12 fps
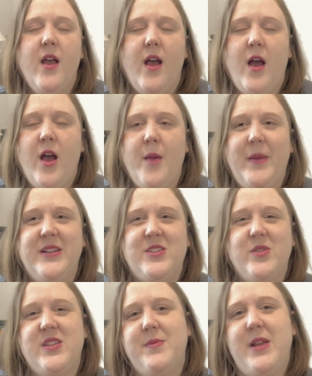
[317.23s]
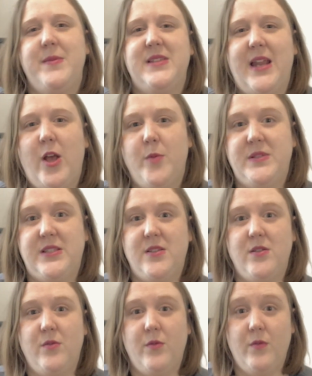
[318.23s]
And so sometimes it helps
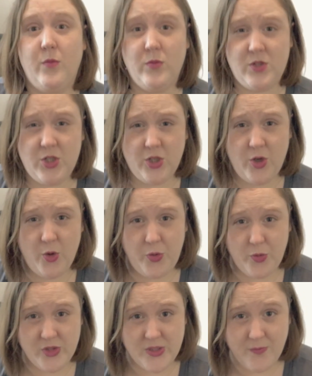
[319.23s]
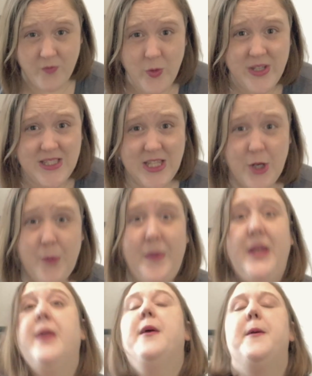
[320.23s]
to go through some voice
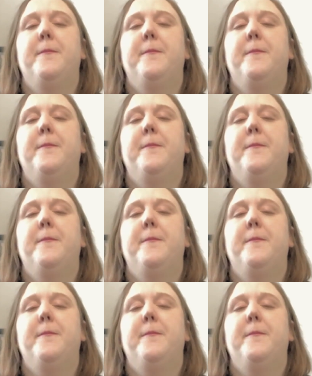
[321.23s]
therapy